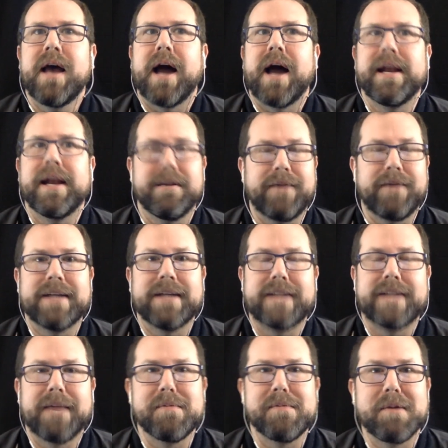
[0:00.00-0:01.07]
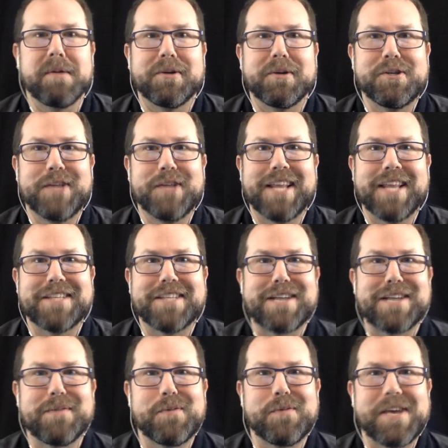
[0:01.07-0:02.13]
need to find time to be able to do that this
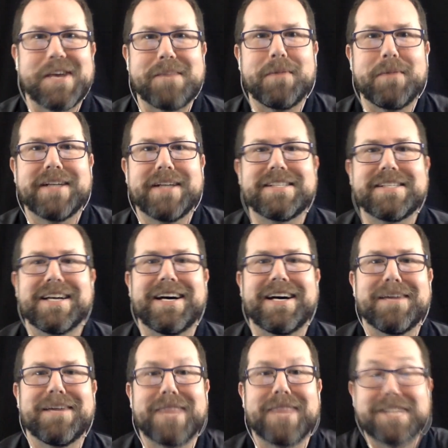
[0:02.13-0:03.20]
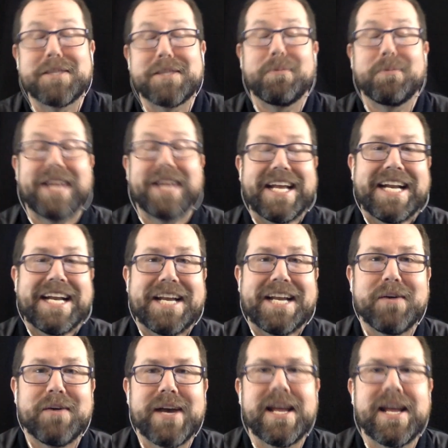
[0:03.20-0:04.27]
coming week, but that's the plan
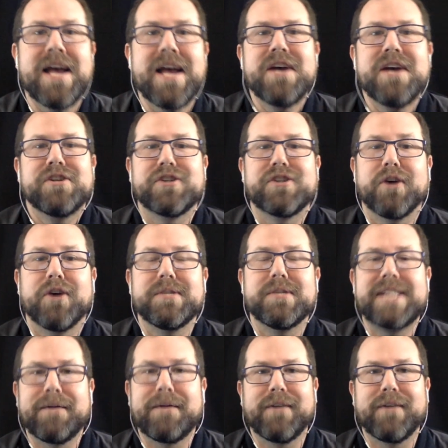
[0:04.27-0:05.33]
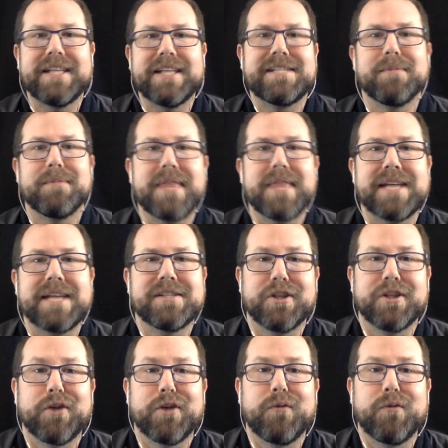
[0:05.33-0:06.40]
anyway. So definitely some things to
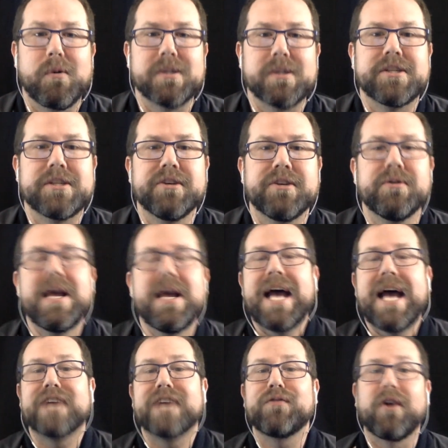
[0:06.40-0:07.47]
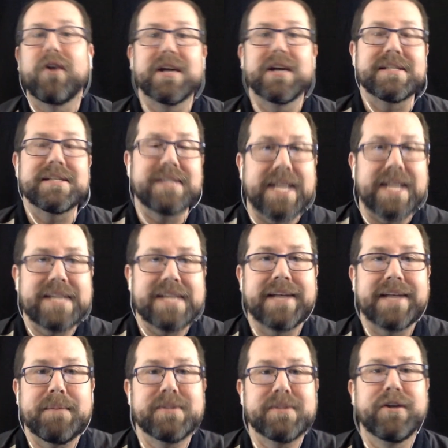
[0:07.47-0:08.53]
look forward to. As far as today's
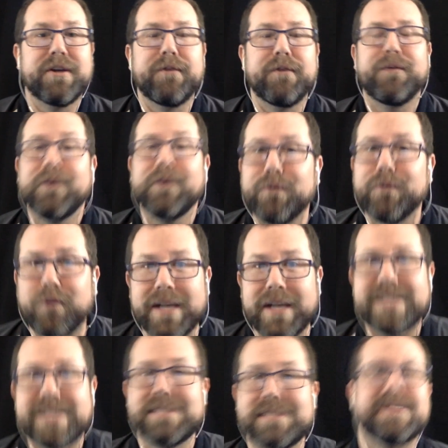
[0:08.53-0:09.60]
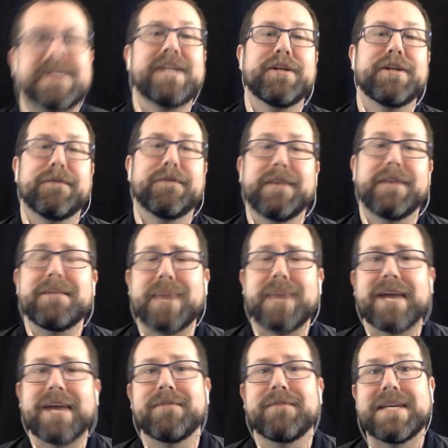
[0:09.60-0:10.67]
episode, feel free to send your
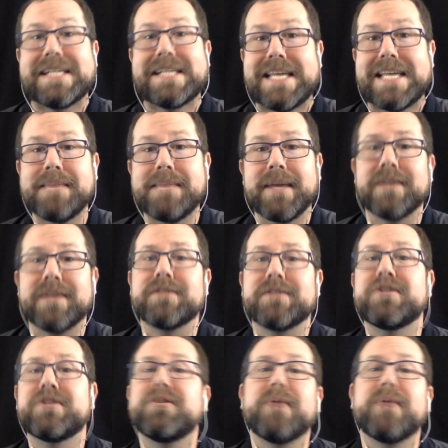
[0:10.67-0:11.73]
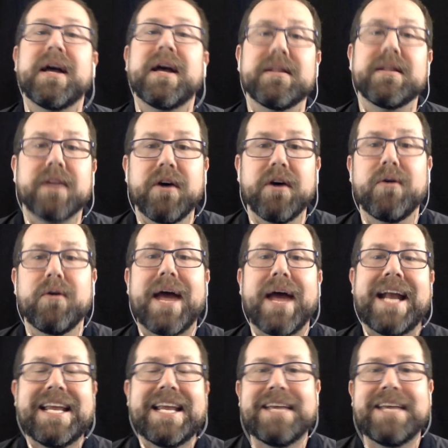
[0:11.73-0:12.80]
feedback via email to
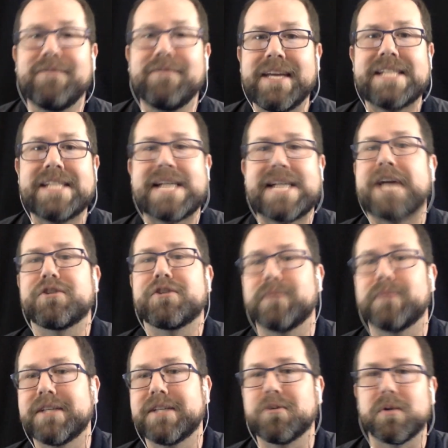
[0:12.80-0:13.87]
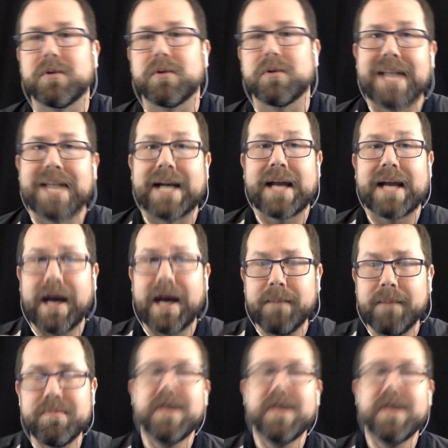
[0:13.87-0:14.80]
hello@ev-resource.com.